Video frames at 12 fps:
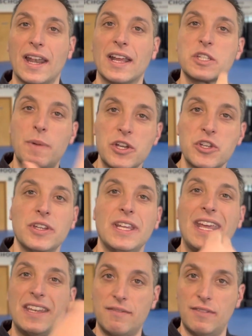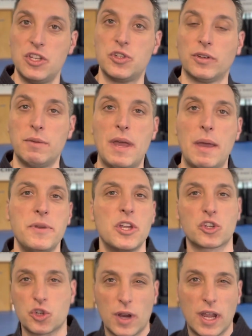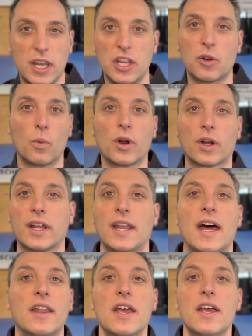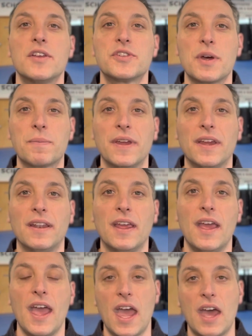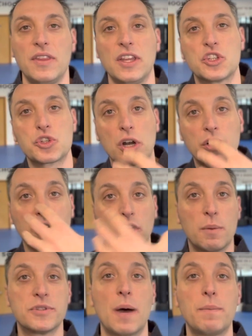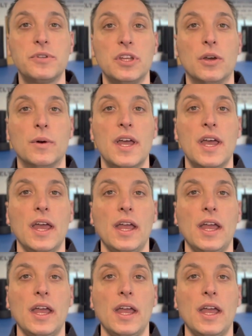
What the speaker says: especially individually, maybe you're training, you're working on something, and the instructor comes up to you,